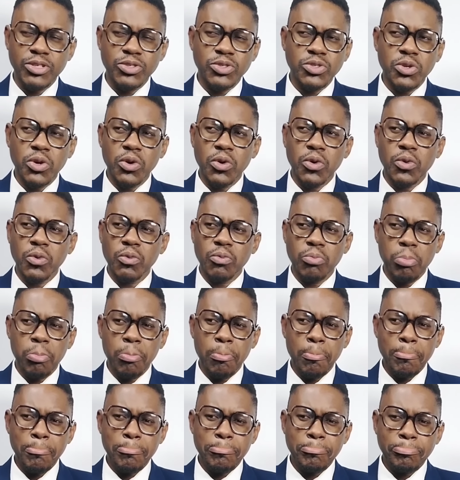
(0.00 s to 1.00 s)
So
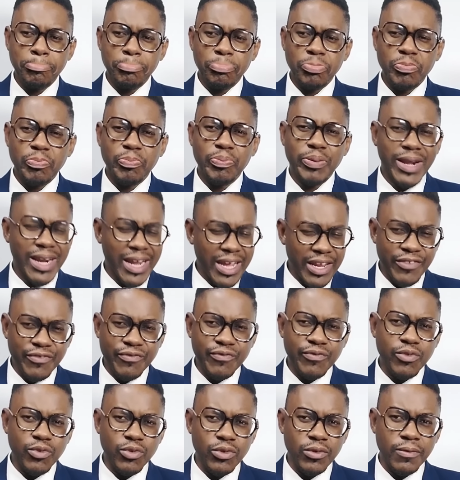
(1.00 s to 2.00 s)

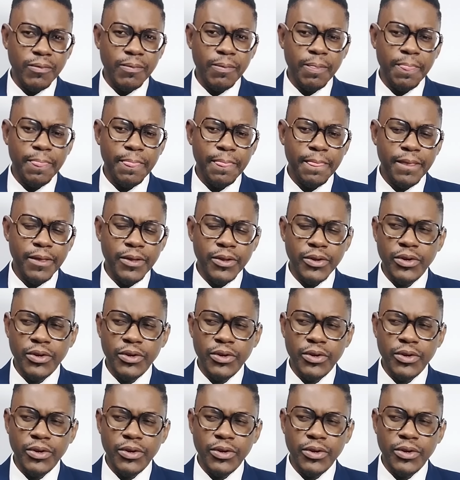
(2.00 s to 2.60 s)
prideful, you